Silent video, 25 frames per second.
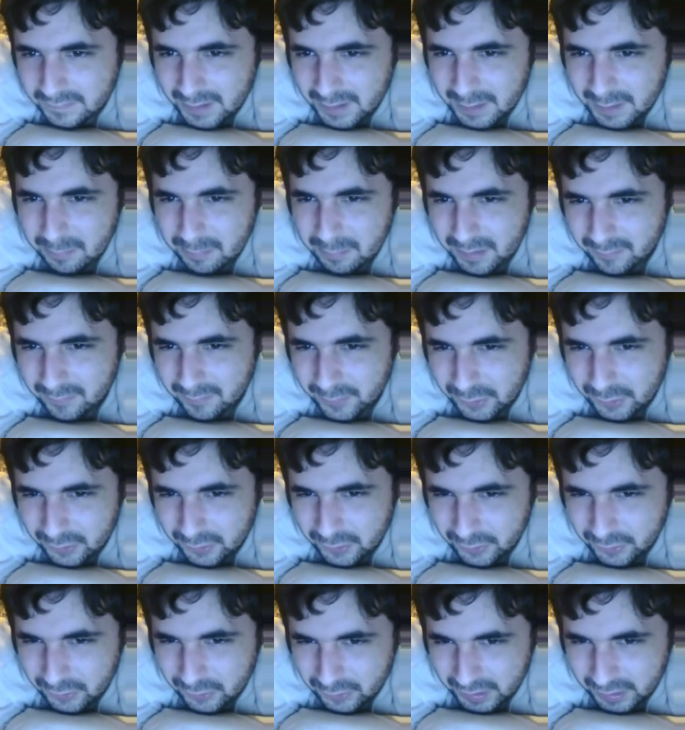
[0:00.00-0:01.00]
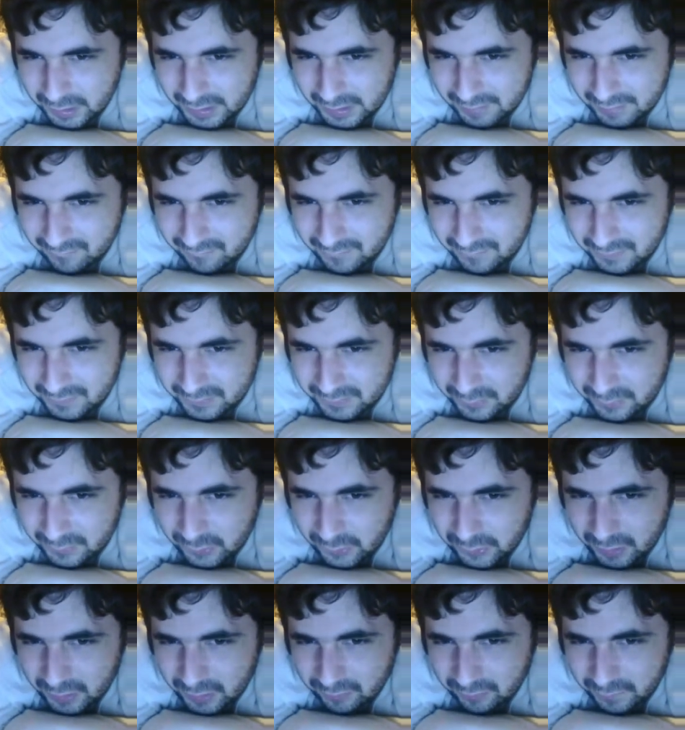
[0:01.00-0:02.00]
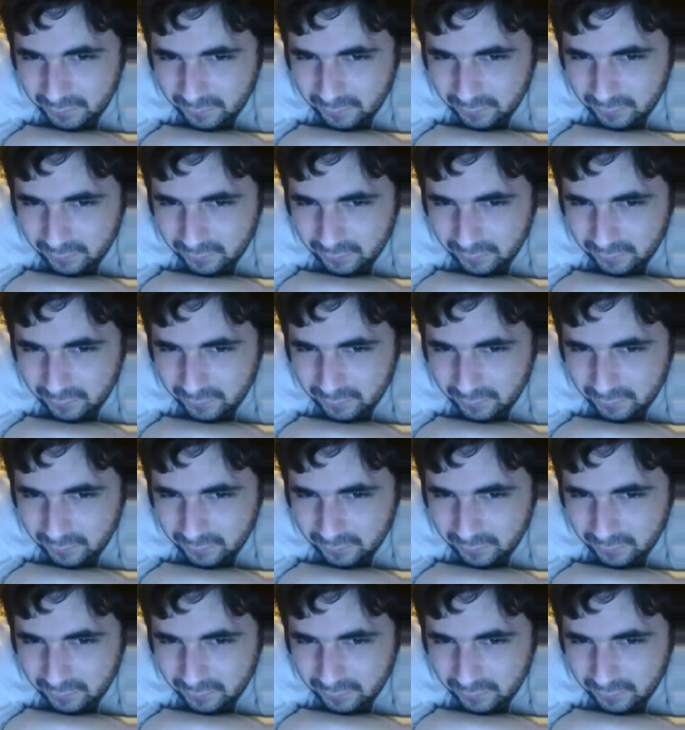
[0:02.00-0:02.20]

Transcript: "I probably shouldn't say any more," Luna said with